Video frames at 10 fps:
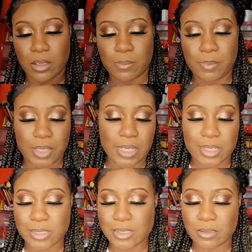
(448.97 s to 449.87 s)
up
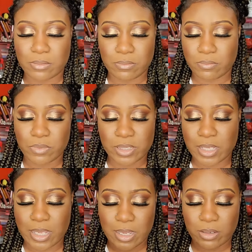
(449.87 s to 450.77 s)
because, once
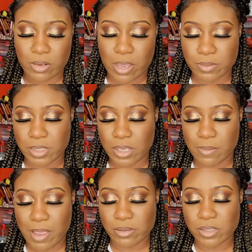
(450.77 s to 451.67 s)
again, you know, I was
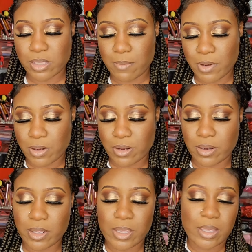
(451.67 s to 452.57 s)
thinking about
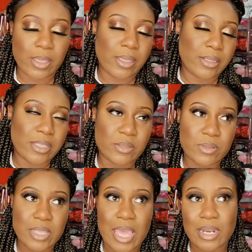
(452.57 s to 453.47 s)
summer. This
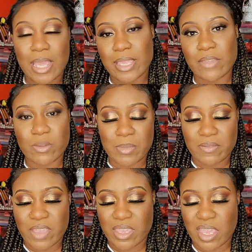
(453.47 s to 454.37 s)
was kind of like giving
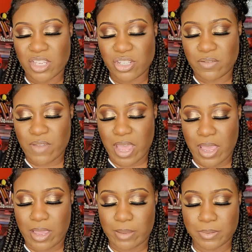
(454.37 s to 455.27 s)
me vacation
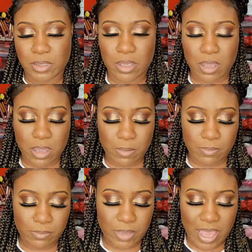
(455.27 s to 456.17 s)
vibes.
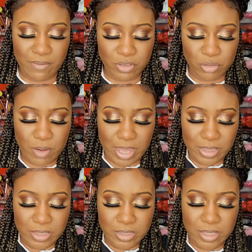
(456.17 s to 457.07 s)
Um, I haven't
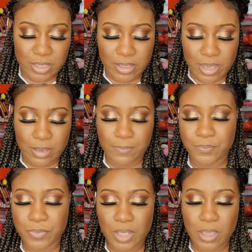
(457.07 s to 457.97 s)
tried this scent yet.
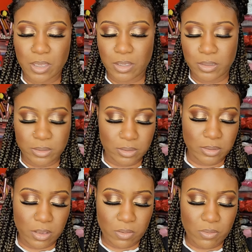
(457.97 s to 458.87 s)

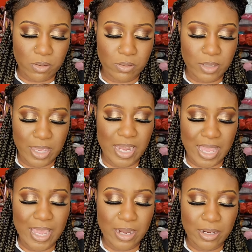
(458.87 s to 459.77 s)
So, and
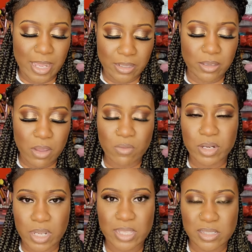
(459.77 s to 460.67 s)
I kind of like
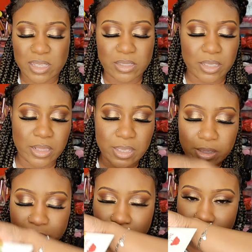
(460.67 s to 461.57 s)
coconut scented
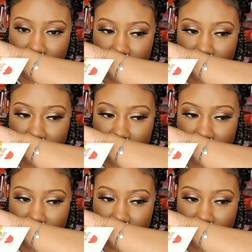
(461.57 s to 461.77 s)
things.